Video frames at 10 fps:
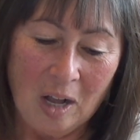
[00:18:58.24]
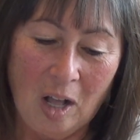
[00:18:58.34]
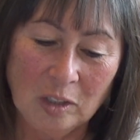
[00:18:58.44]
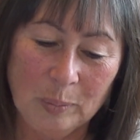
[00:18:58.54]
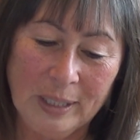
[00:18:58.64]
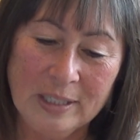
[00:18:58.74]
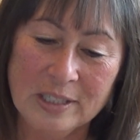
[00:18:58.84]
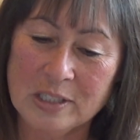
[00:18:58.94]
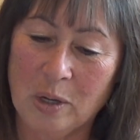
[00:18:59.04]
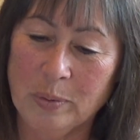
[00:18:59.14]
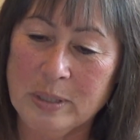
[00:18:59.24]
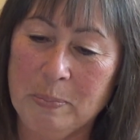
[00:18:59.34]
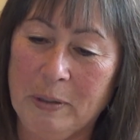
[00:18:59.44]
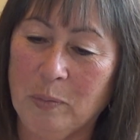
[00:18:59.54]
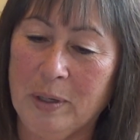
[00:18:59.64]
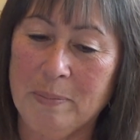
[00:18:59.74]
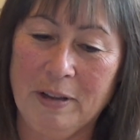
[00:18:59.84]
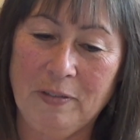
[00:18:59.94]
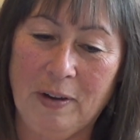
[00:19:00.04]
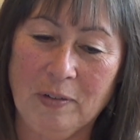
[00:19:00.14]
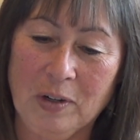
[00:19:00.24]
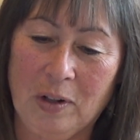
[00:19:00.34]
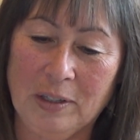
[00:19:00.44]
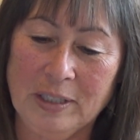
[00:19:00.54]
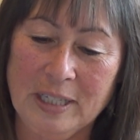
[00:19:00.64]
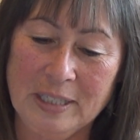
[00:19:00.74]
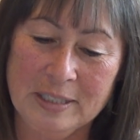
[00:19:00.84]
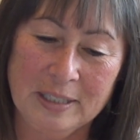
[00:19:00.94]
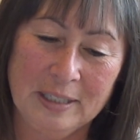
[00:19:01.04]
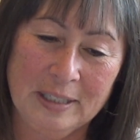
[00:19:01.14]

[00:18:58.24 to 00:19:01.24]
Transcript: Halloween has always been one of my favorite holidays.